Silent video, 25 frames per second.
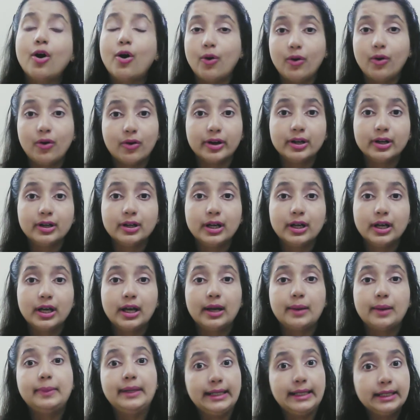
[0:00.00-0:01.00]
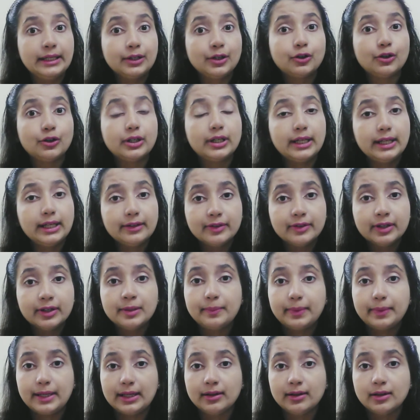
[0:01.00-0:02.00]
Or bleeding could
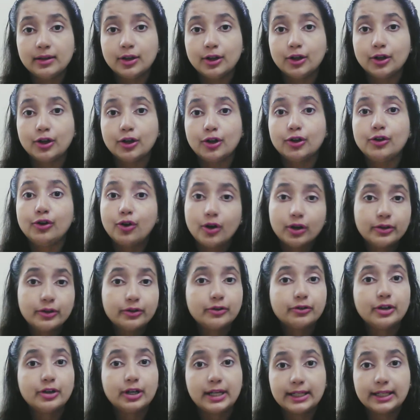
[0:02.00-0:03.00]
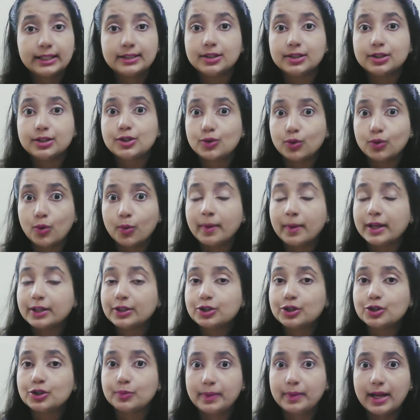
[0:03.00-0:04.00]
even be not related so
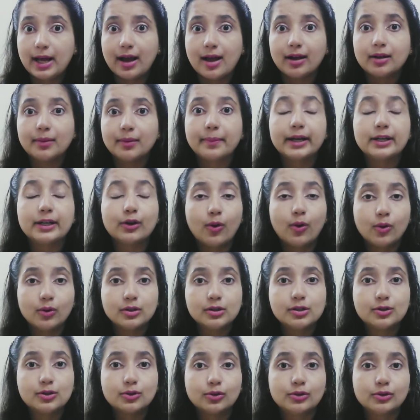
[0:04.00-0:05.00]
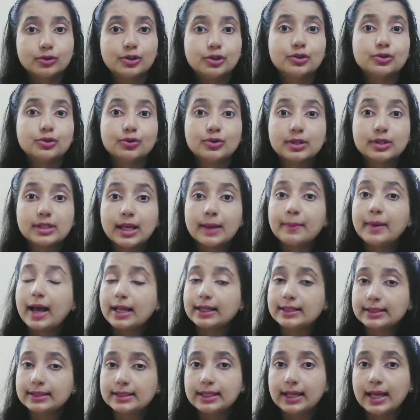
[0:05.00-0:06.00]
much to plaque but also due to some
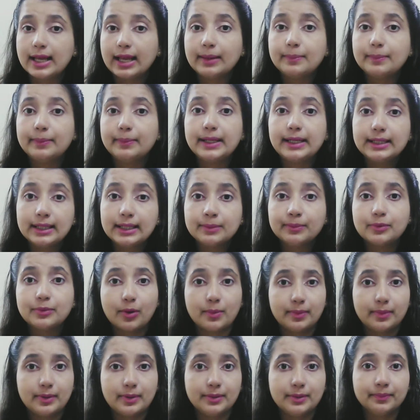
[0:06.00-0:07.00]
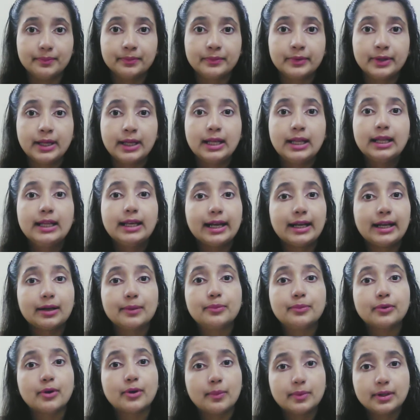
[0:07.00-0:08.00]
underlying bleeding problem, like a
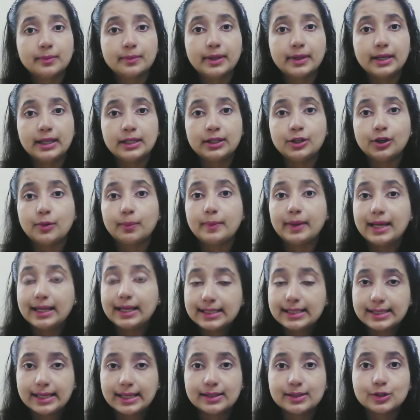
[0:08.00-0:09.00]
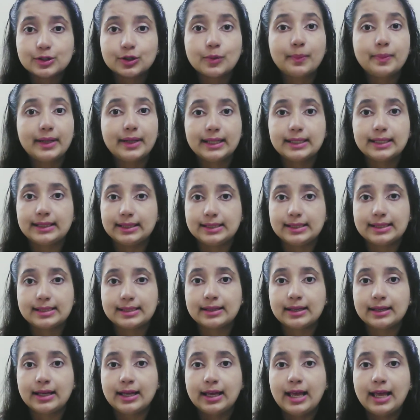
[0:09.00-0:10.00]
problem in your blood cells or
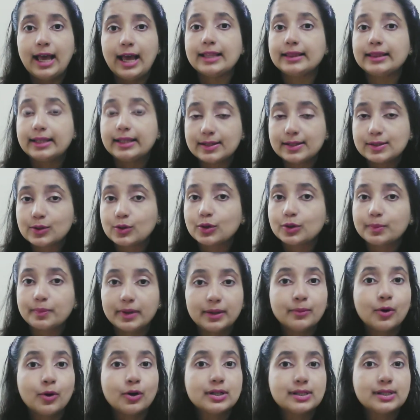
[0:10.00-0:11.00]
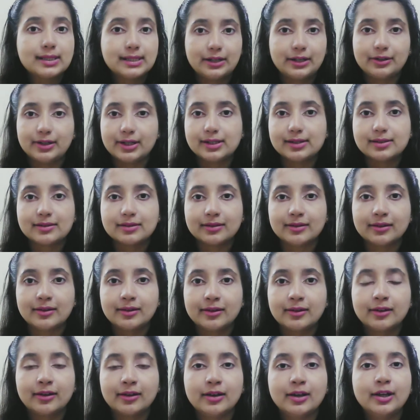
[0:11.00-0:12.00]
platelets, and this could be more serious.
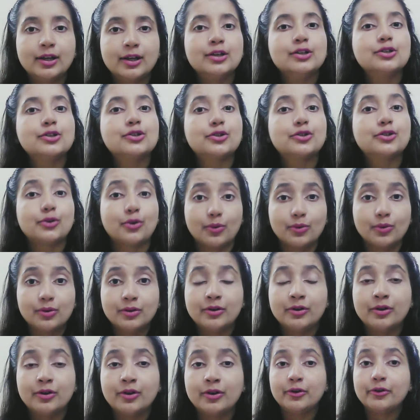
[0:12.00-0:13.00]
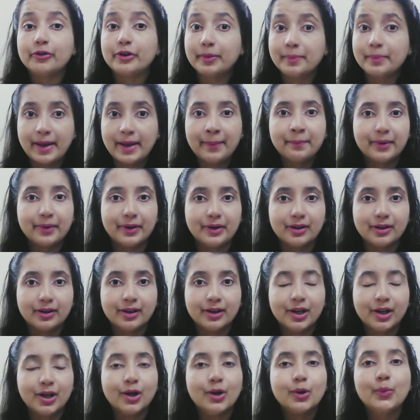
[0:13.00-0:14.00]
So remember,
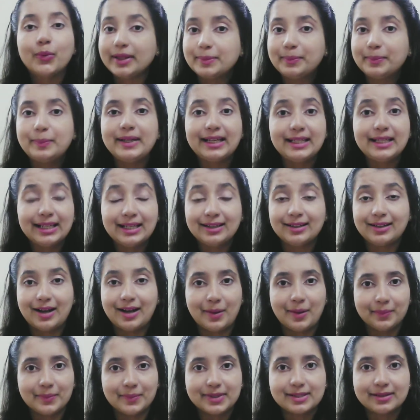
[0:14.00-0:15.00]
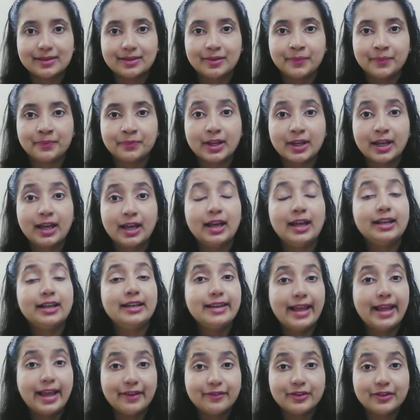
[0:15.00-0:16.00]
with bleeding gums,
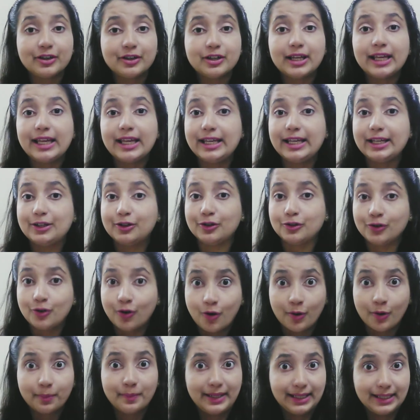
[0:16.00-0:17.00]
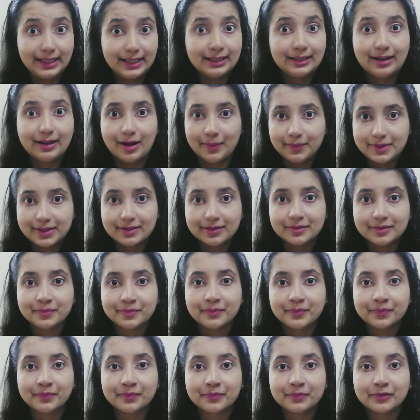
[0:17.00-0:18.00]
never ignore bleeding gums.
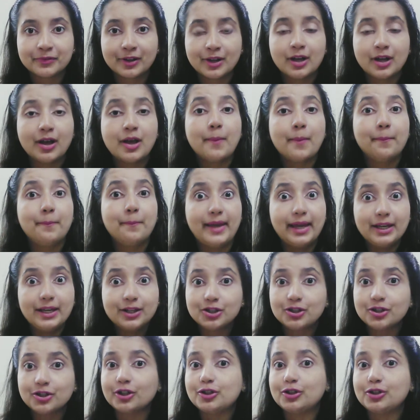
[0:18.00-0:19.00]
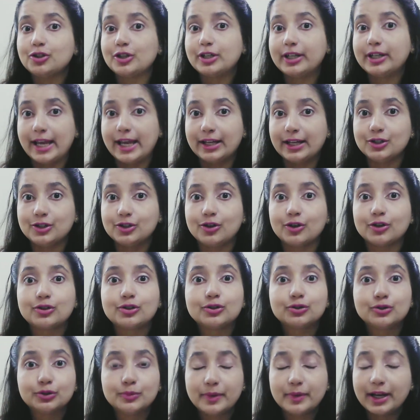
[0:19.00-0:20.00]
Make sure to get your
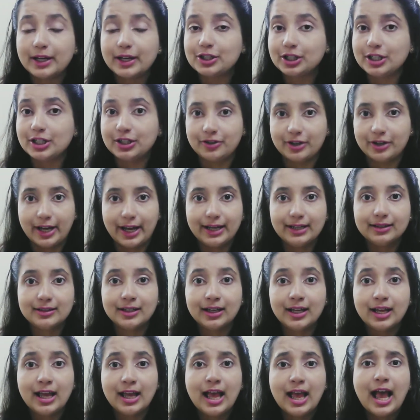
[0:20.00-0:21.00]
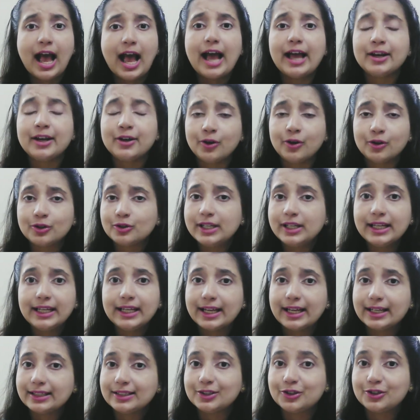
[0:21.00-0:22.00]
toothbrushing right, and not
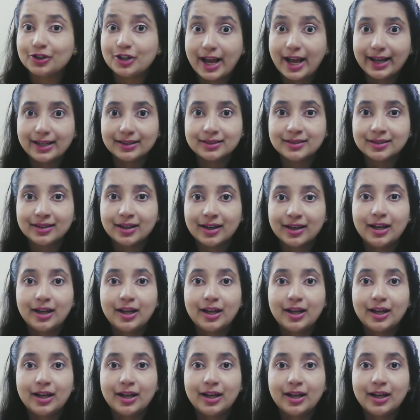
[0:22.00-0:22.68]
only get it right,